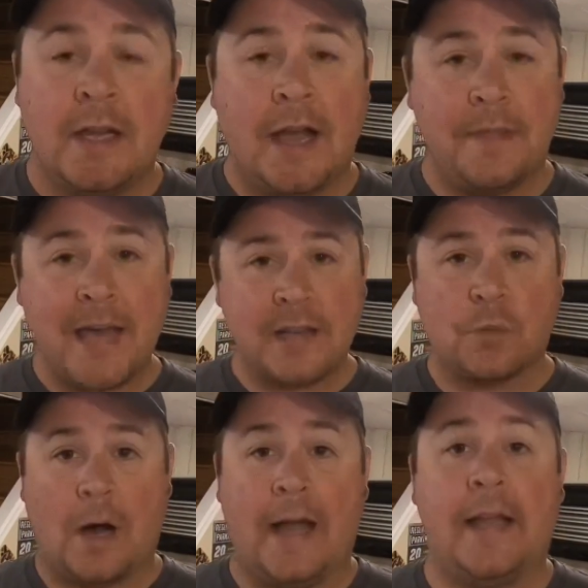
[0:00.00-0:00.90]
And that is
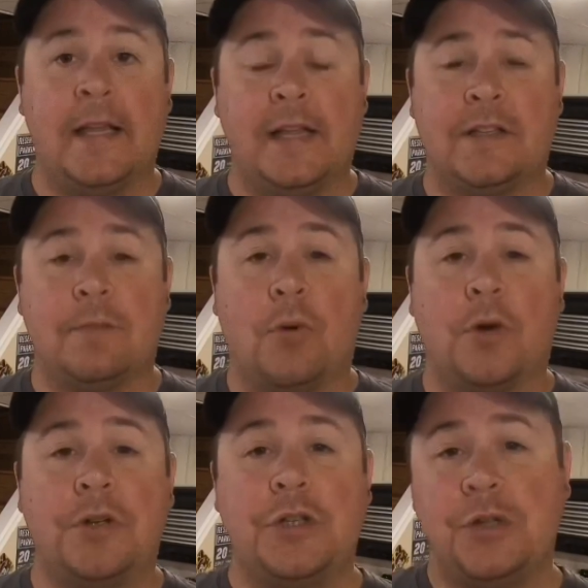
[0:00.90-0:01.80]
why it's
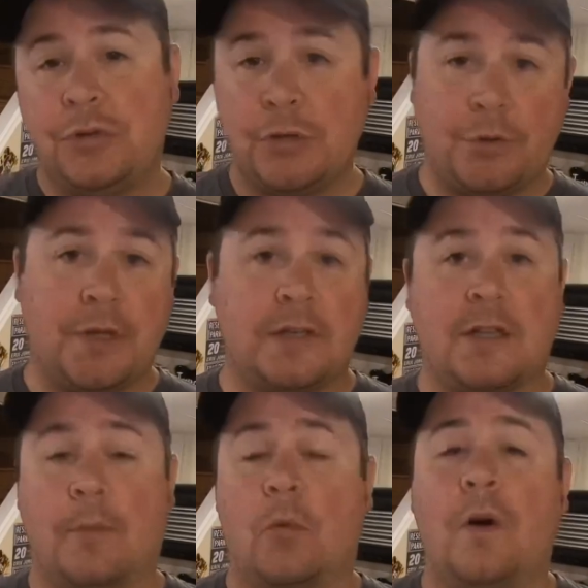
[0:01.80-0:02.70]
important to do two things.
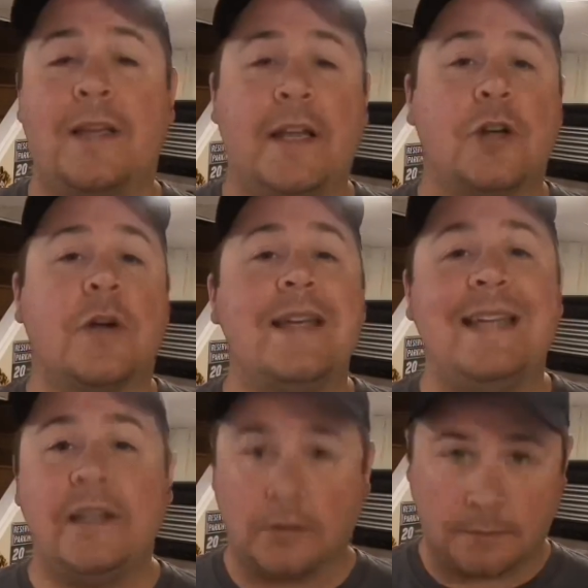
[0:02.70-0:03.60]
Number one, get a great
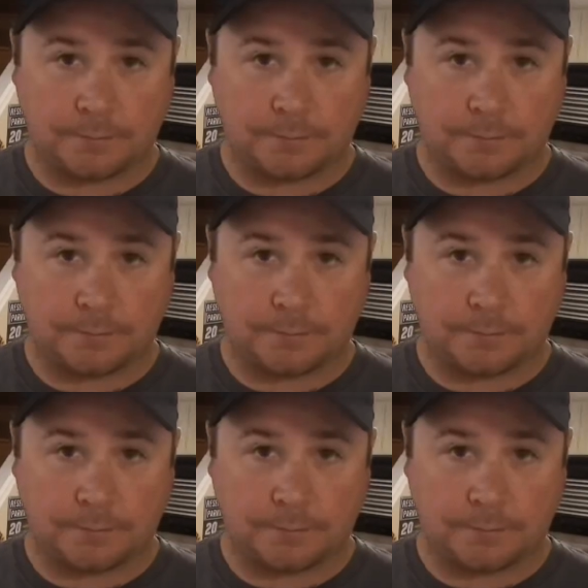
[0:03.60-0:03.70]
deal.